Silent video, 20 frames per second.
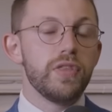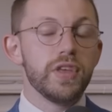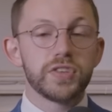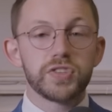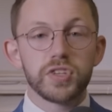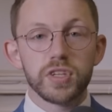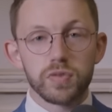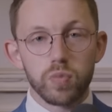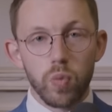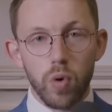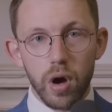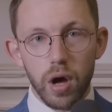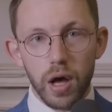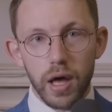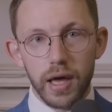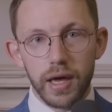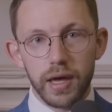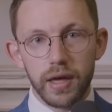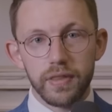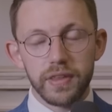This is
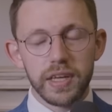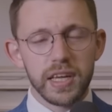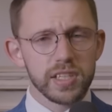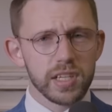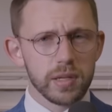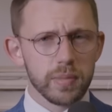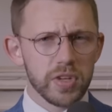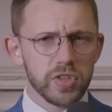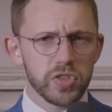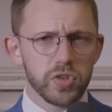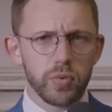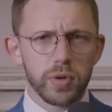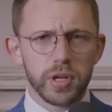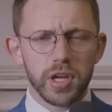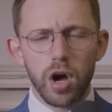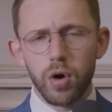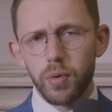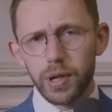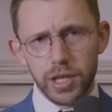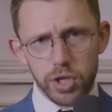why the Islamists are
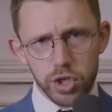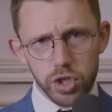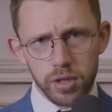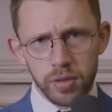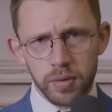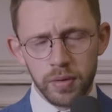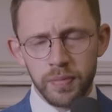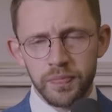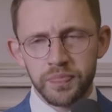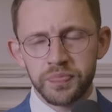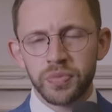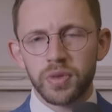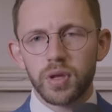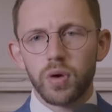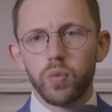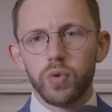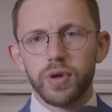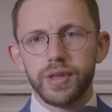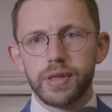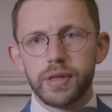in coalition
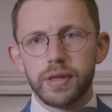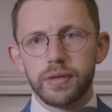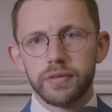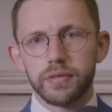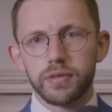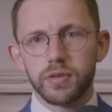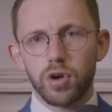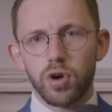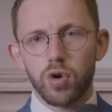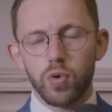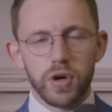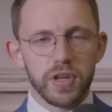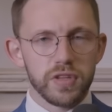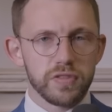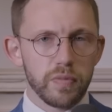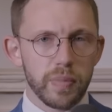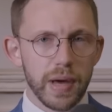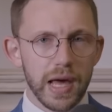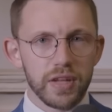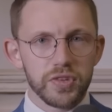with
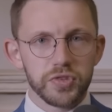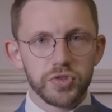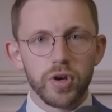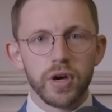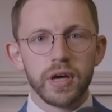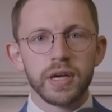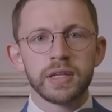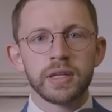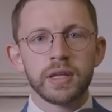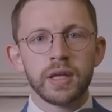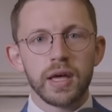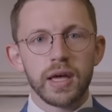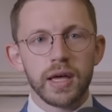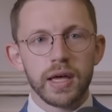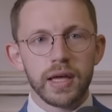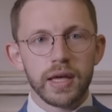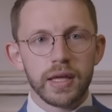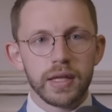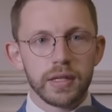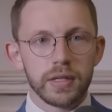Queers for Palestine
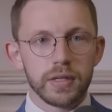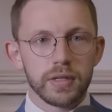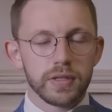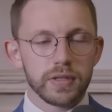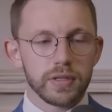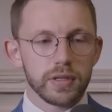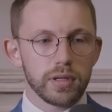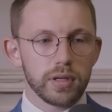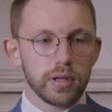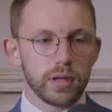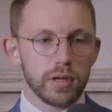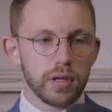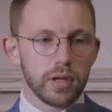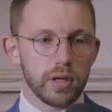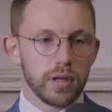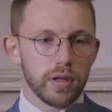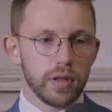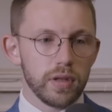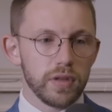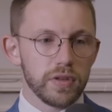and
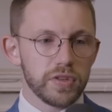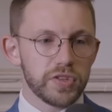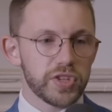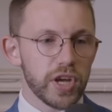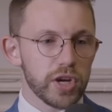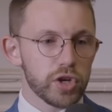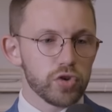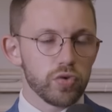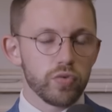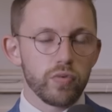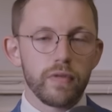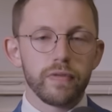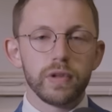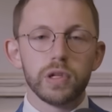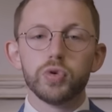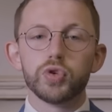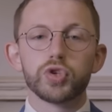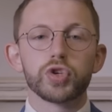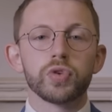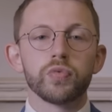sexual
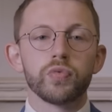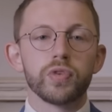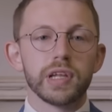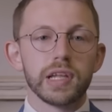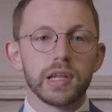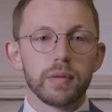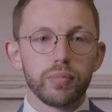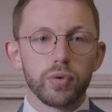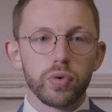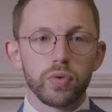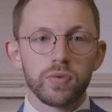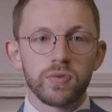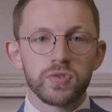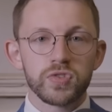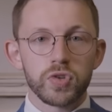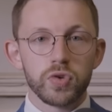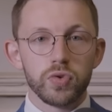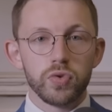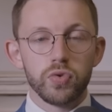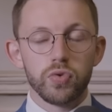revolutionary
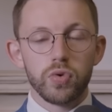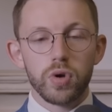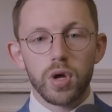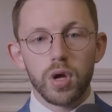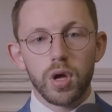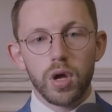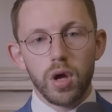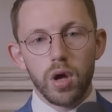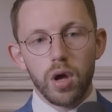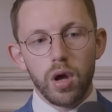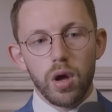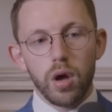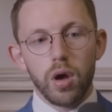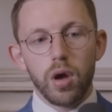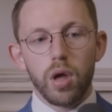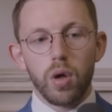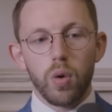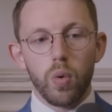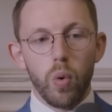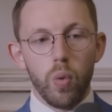liberals who
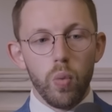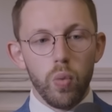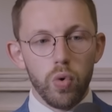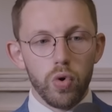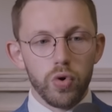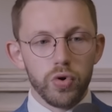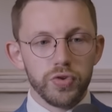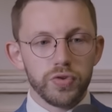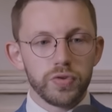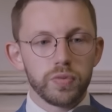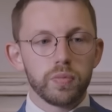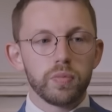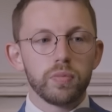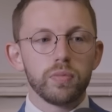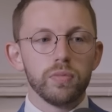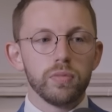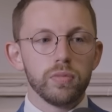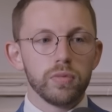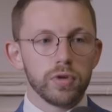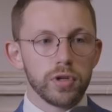would
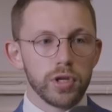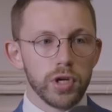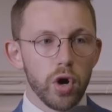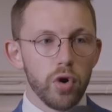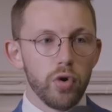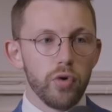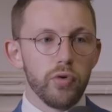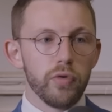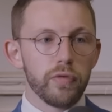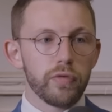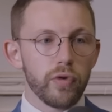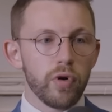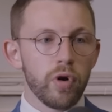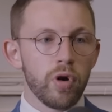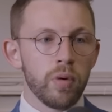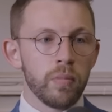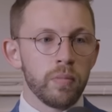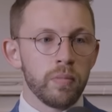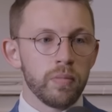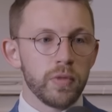go
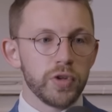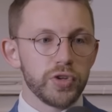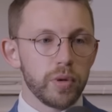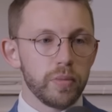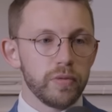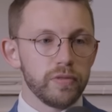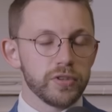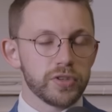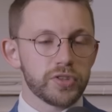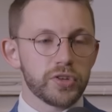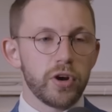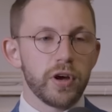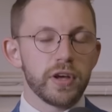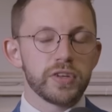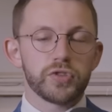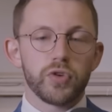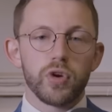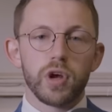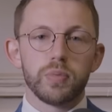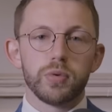from the top of a
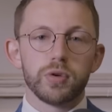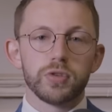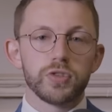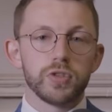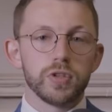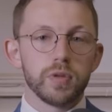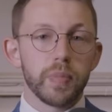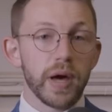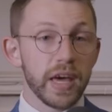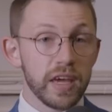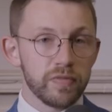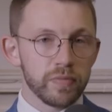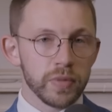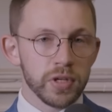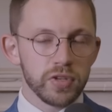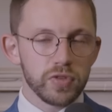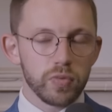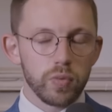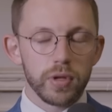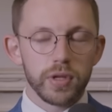skyscraper to the
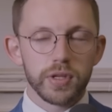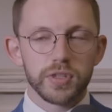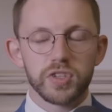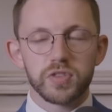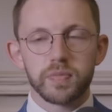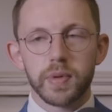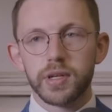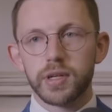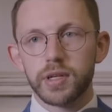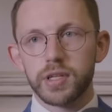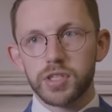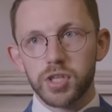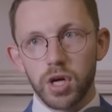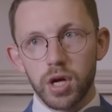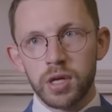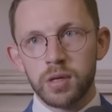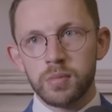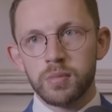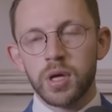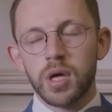pavement were they to spend any
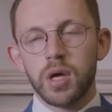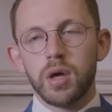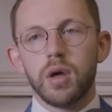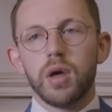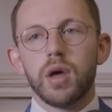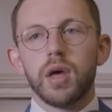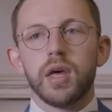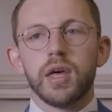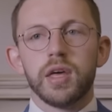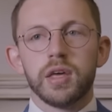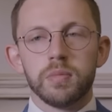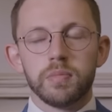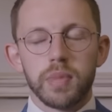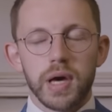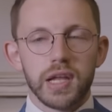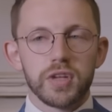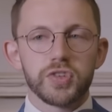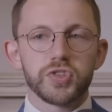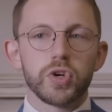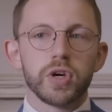time in
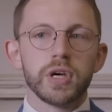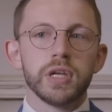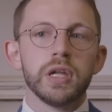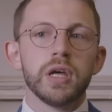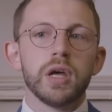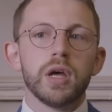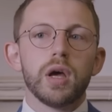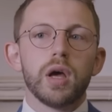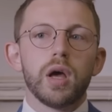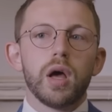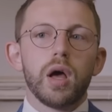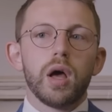Palestine.